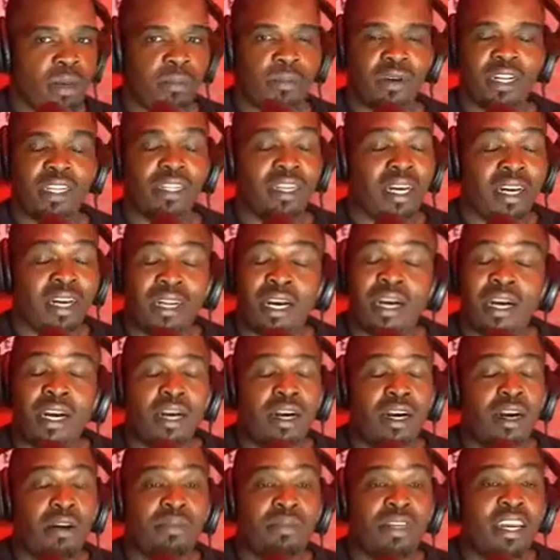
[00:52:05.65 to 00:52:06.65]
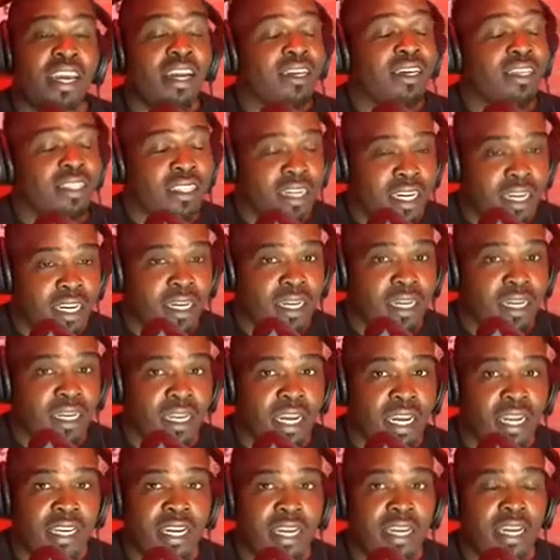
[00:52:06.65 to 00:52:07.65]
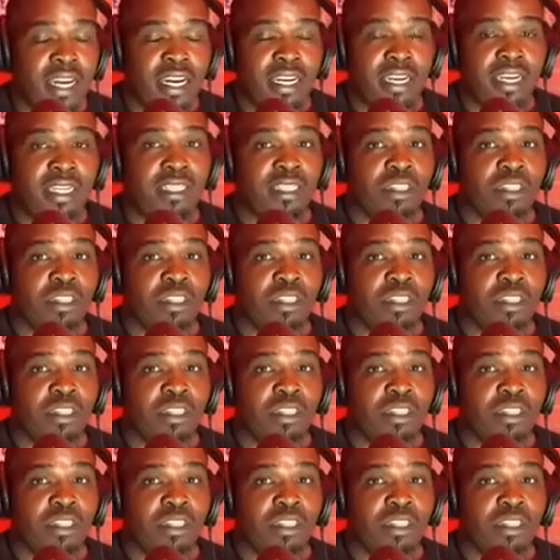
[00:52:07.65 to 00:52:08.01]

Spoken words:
But nicotine and this